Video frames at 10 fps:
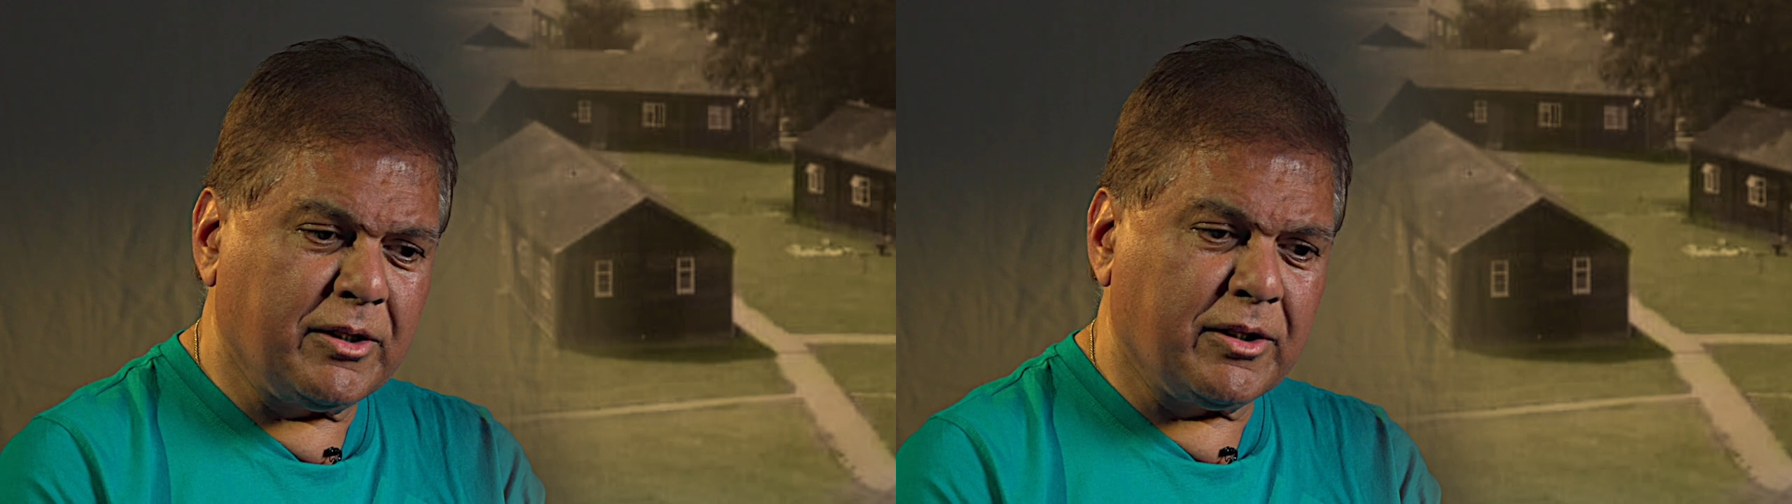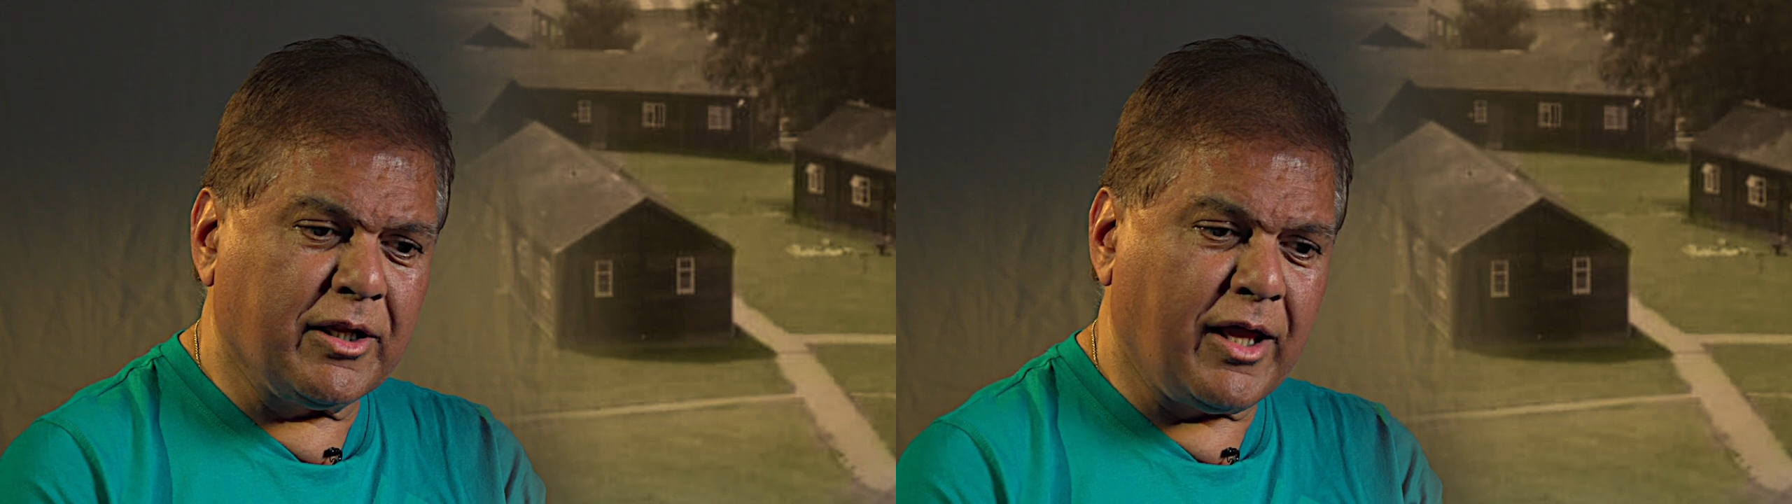
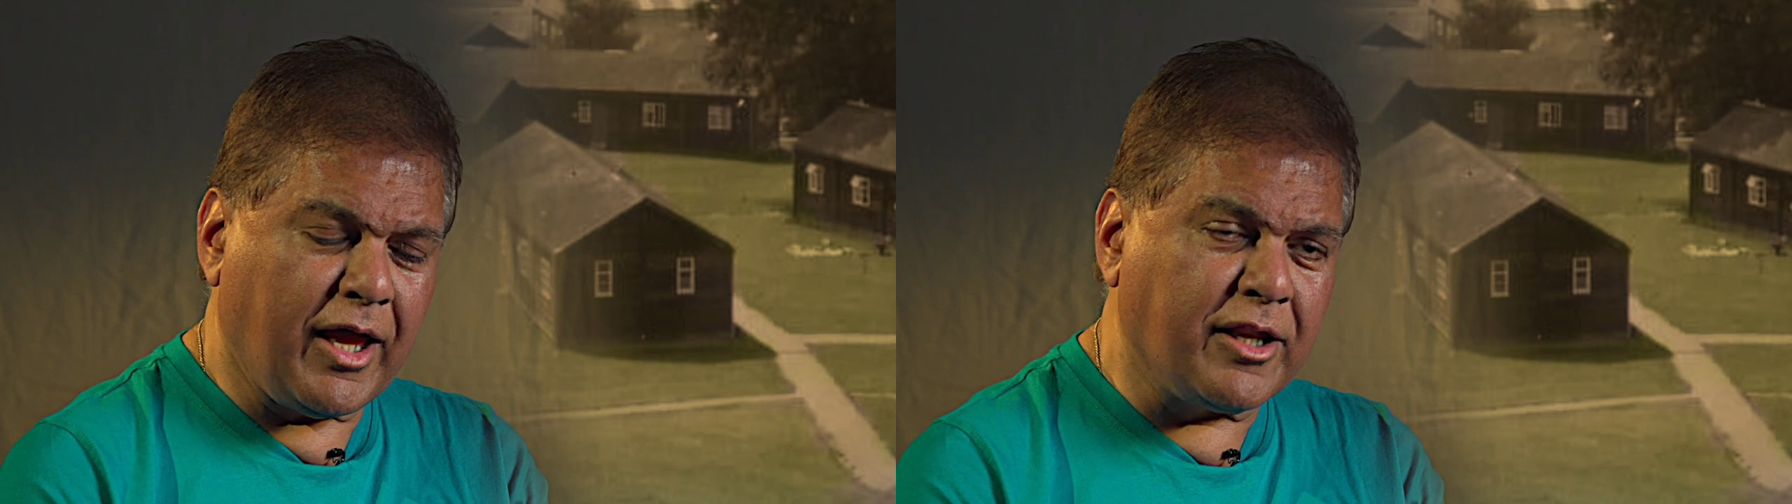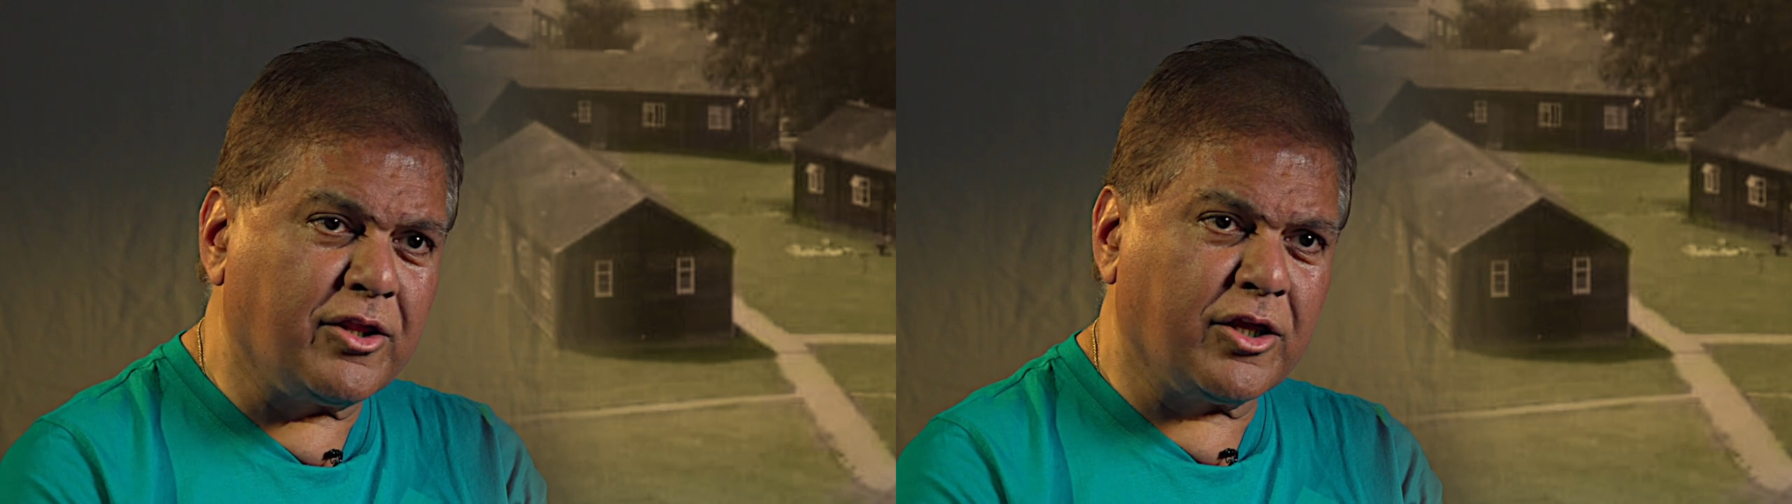That
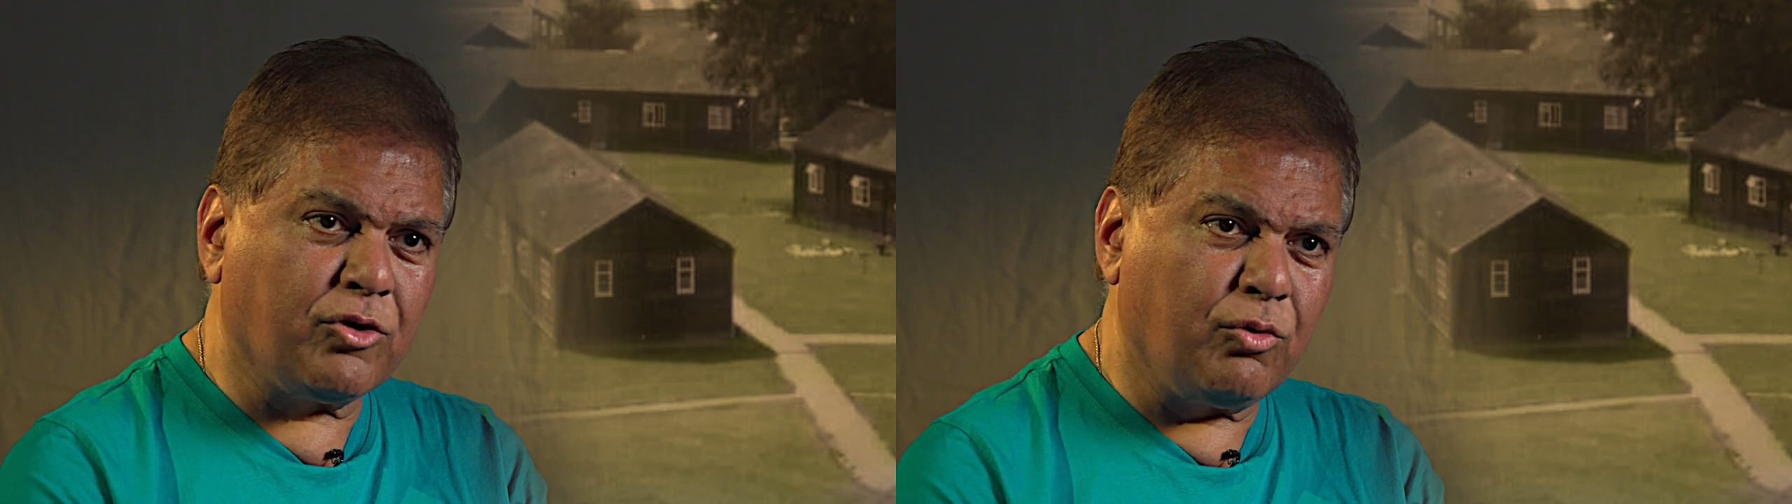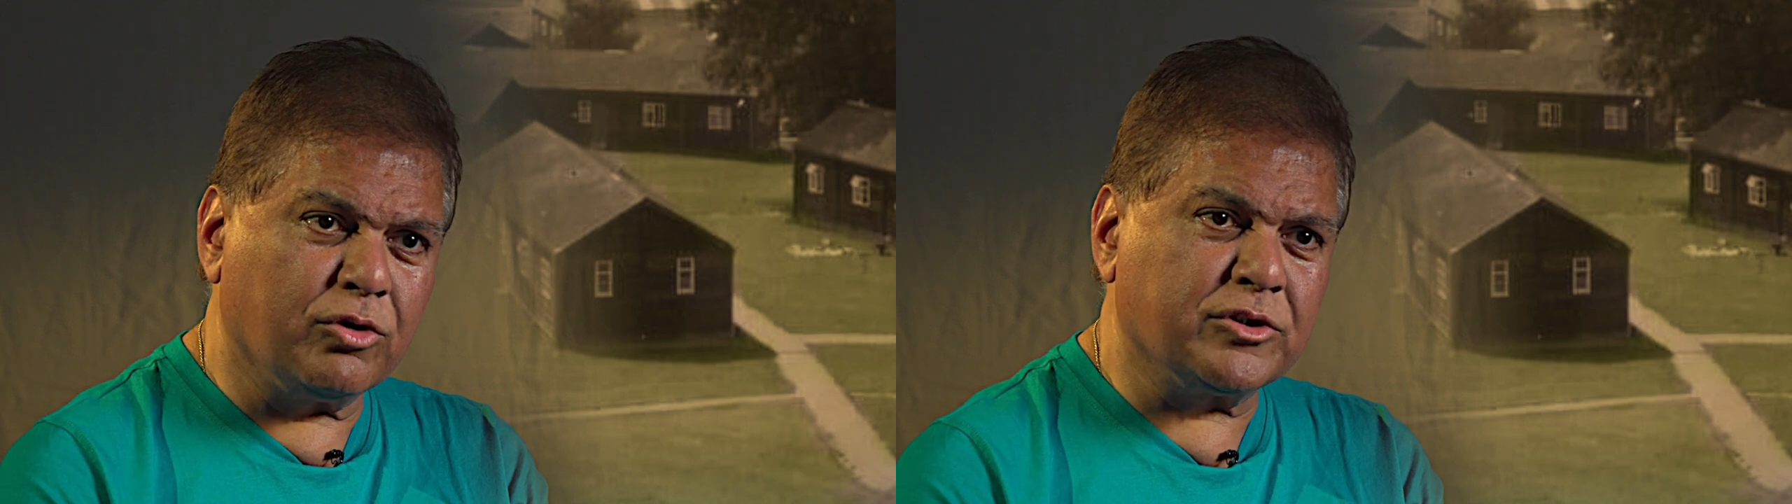anything
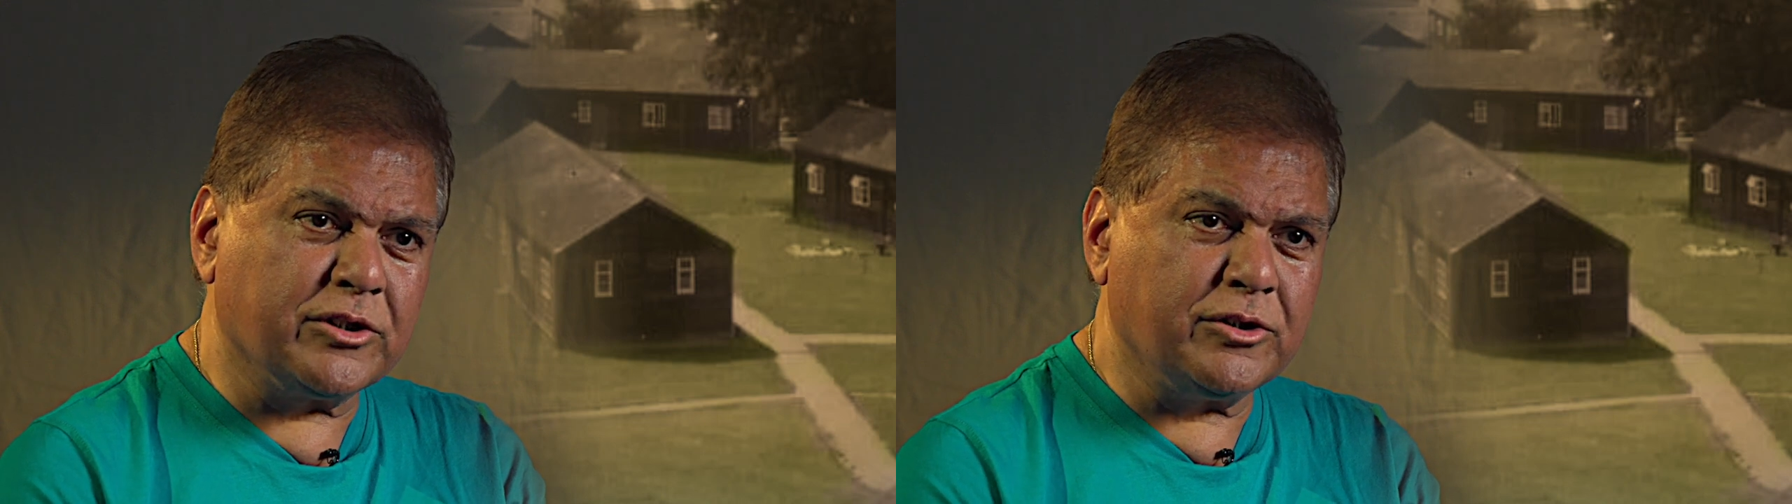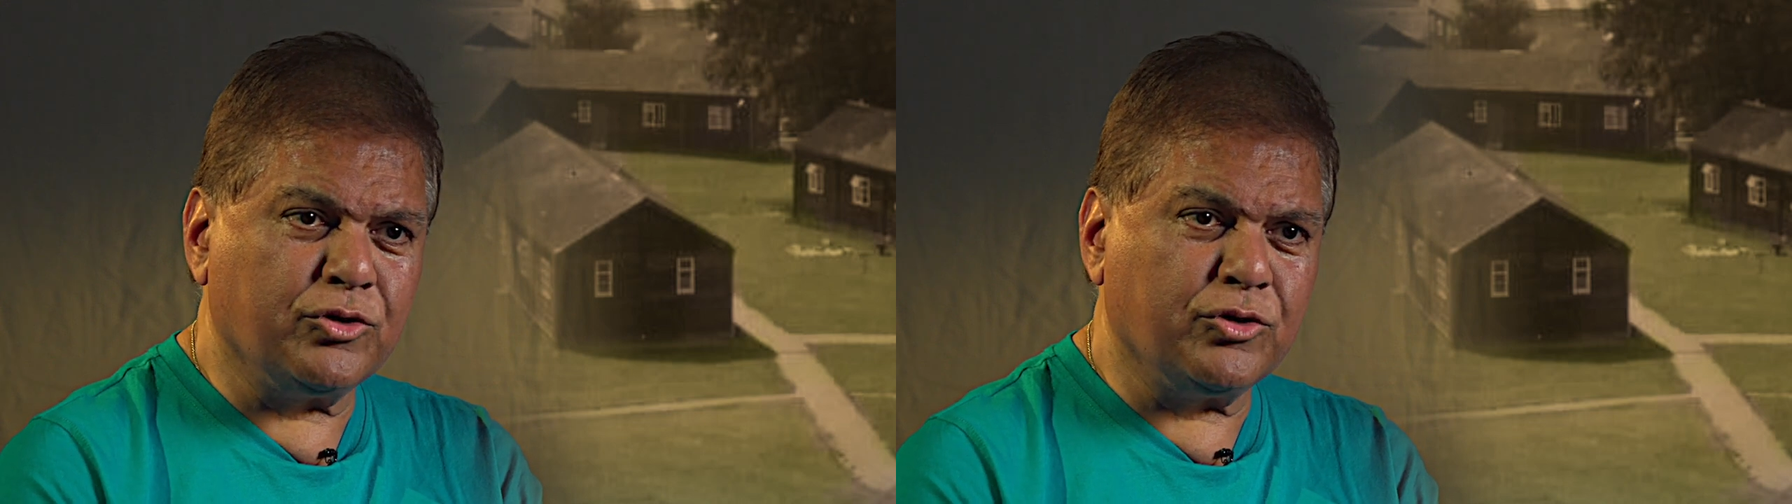you wanted,